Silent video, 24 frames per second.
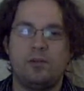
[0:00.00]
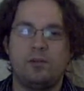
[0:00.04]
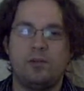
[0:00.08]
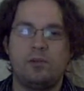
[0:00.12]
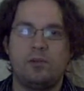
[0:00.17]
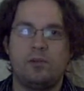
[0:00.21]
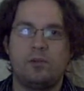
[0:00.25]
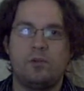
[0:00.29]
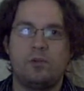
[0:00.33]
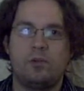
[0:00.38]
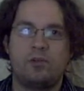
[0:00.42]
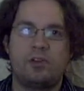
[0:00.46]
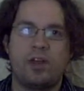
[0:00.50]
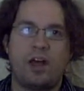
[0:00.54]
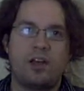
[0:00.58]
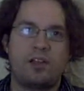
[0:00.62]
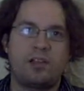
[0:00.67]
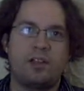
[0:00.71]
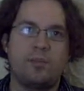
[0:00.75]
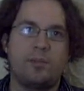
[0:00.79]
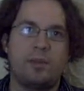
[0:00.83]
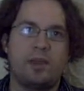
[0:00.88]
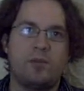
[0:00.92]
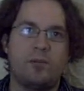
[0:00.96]
will
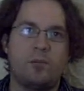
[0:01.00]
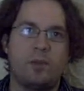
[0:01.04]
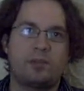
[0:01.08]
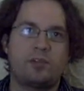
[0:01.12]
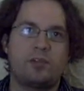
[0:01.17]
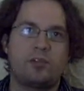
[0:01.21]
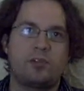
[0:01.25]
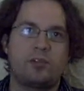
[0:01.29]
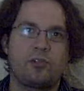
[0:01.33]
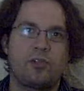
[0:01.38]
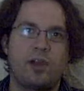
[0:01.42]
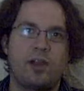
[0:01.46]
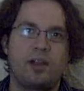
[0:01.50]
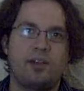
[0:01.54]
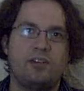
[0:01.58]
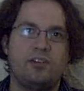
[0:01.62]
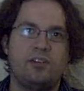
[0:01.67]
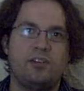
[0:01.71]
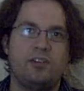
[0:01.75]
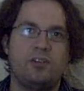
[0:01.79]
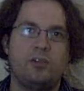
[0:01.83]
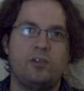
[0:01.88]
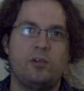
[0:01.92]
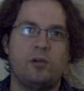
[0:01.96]
document what they're trying to
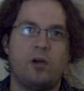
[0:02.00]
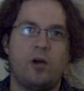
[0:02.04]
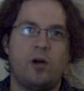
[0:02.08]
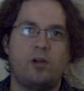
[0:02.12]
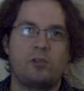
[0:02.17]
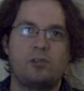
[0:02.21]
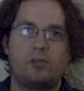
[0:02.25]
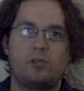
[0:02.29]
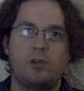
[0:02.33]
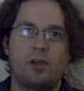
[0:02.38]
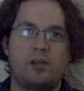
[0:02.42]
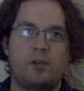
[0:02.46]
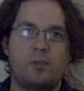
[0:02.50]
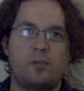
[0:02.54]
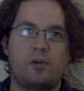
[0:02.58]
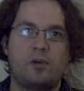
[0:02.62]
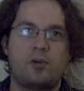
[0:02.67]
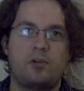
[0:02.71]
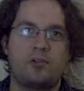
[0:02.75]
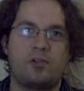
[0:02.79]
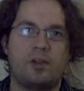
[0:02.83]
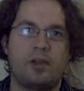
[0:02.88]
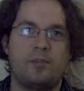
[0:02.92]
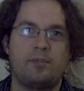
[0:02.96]
do all throughout a
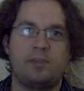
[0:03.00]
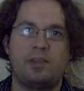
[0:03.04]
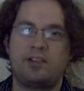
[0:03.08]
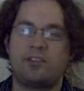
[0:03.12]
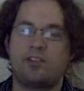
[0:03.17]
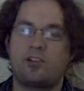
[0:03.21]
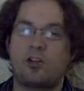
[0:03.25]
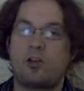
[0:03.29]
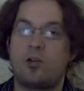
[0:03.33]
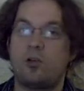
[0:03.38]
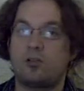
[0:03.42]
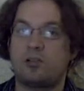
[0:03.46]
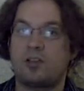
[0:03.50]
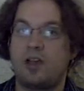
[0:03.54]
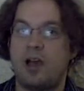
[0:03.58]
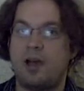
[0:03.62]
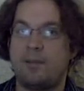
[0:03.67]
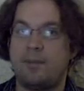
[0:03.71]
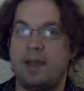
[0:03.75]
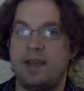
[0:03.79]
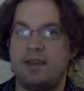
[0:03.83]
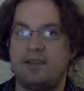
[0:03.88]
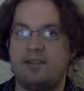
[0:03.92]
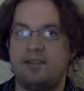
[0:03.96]
program. These are called
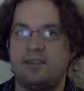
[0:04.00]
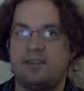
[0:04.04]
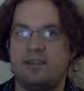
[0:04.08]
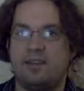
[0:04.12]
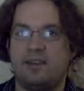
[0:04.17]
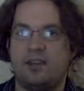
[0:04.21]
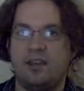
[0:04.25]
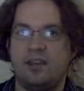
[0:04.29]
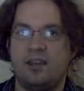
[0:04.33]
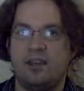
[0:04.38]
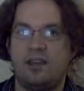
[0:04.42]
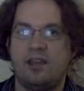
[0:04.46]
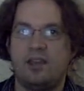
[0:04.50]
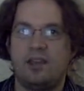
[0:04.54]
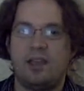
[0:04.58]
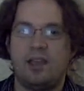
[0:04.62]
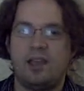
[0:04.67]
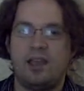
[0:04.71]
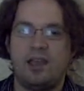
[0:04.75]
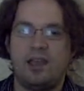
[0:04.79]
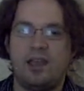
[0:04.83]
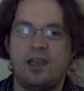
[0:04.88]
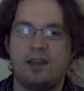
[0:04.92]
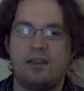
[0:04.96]
comments.
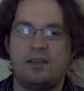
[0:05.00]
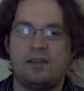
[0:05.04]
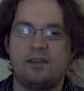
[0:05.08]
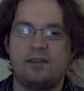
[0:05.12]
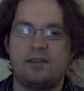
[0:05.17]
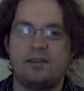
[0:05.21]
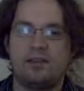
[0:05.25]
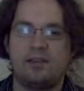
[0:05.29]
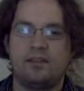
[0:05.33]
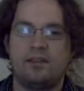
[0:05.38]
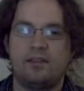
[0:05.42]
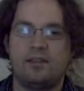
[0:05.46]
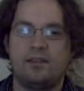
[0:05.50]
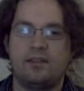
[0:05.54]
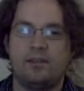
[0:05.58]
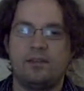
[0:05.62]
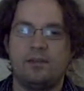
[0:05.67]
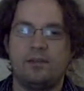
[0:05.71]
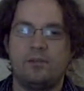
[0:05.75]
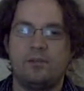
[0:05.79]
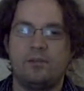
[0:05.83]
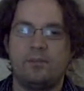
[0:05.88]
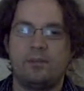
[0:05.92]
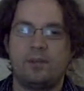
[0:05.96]
And
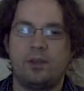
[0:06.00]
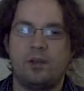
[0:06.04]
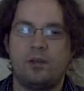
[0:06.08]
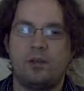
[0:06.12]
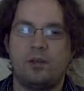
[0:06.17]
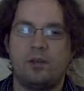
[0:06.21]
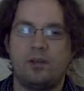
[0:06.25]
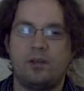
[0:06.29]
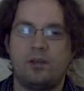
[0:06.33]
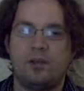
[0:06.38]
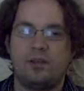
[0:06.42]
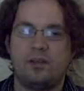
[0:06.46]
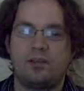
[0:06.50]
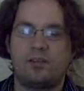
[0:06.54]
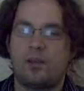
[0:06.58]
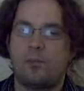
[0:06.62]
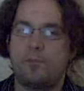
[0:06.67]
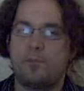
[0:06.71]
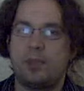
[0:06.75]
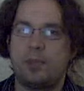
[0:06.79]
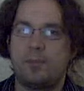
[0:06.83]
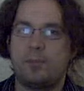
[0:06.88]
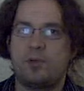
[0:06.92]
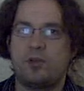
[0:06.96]
some
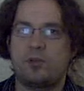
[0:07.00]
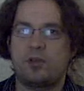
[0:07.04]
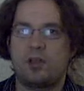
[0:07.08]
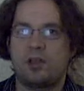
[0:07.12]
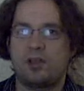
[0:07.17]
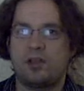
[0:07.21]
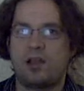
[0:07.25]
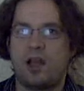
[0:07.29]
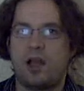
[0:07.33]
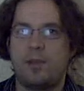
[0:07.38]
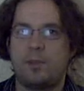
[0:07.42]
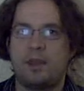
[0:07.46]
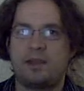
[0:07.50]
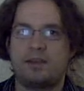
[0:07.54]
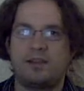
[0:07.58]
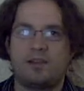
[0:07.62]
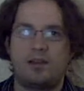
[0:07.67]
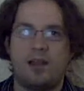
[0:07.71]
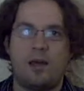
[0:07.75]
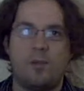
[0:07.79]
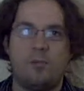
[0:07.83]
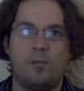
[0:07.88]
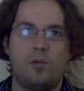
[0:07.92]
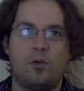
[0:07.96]
people comment a
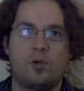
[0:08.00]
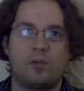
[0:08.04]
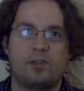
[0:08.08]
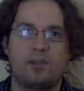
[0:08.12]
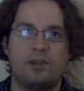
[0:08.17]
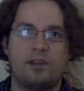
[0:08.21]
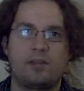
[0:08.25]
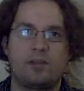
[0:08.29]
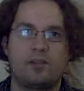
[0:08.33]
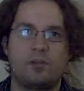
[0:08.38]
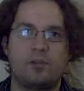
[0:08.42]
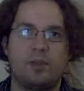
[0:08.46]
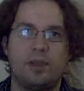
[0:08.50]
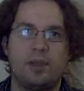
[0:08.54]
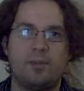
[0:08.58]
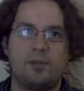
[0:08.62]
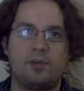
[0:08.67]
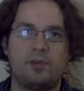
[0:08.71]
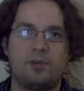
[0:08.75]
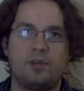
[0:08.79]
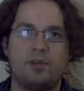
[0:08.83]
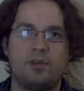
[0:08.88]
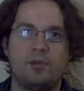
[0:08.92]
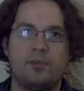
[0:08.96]
lot more than other
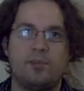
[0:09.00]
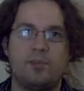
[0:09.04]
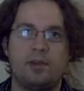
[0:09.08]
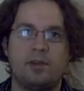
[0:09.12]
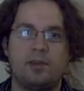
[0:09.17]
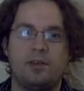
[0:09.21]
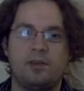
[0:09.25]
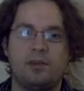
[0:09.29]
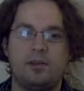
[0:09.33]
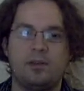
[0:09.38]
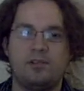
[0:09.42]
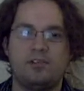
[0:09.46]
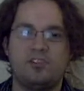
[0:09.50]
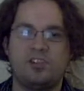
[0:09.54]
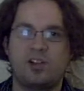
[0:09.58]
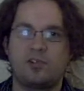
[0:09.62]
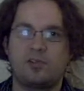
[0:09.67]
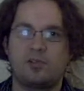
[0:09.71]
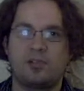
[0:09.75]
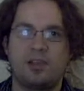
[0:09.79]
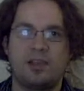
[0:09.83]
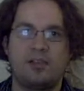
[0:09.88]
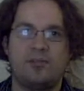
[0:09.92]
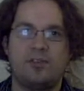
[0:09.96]
people do, but
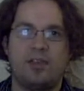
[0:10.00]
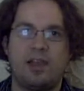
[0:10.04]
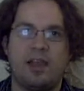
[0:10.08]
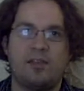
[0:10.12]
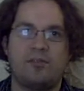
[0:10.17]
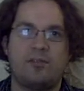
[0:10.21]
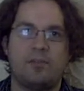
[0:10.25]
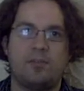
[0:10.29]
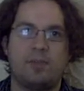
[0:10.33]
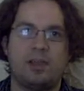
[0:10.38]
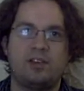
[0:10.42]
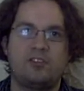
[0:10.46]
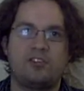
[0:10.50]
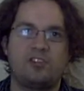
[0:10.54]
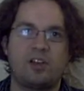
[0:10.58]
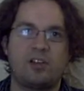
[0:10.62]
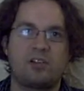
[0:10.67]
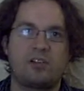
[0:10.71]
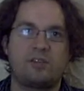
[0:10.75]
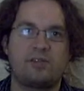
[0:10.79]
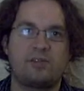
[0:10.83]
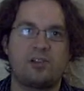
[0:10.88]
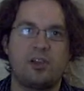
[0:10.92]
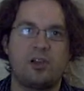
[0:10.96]
generally if you have a big
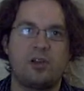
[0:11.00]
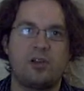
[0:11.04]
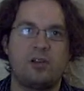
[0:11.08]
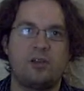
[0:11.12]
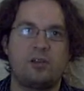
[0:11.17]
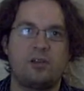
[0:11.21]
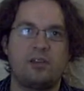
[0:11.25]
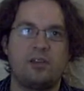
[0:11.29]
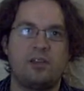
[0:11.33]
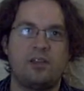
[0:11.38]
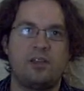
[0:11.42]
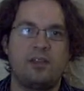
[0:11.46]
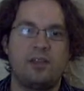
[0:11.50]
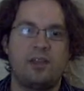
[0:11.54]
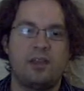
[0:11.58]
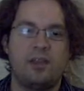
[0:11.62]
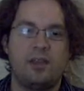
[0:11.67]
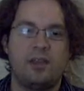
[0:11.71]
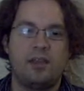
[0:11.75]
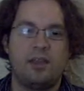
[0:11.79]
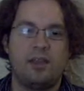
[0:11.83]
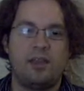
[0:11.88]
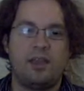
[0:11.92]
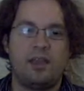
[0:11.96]
chunk of code
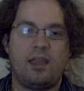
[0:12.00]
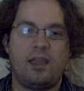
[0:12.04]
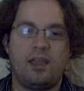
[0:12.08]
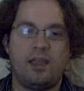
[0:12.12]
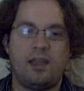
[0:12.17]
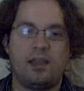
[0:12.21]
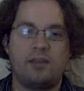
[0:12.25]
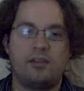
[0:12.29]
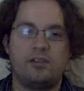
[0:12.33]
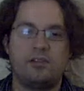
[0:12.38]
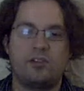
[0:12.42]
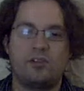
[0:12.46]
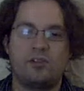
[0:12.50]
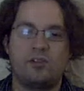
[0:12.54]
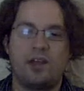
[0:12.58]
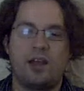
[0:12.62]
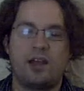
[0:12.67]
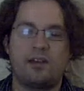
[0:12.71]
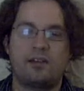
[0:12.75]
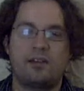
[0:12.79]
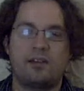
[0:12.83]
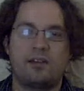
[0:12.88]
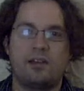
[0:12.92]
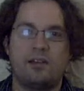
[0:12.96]
and you're
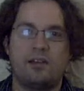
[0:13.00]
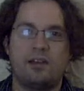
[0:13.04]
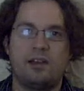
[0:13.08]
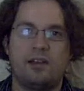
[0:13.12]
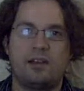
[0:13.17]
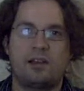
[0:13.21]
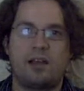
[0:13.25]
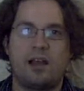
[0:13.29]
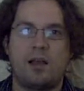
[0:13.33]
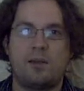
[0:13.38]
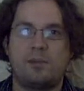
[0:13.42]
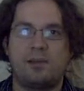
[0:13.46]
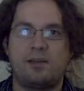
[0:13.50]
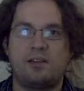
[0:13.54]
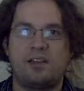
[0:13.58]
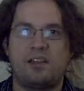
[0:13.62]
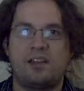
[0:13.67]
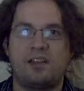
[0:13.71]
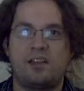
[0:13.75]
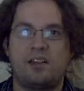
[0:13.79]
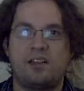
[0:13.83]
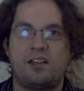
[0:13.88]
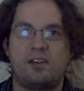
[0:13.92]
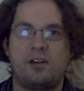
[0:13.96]
not uh,
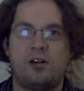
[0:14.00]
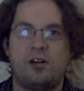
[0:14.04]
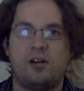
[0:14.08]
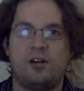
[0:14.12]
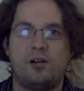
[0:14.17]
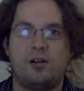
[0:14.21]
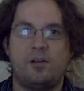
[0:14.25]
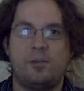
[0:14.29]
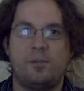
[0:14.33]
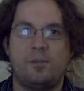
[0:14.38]
commenting it at all,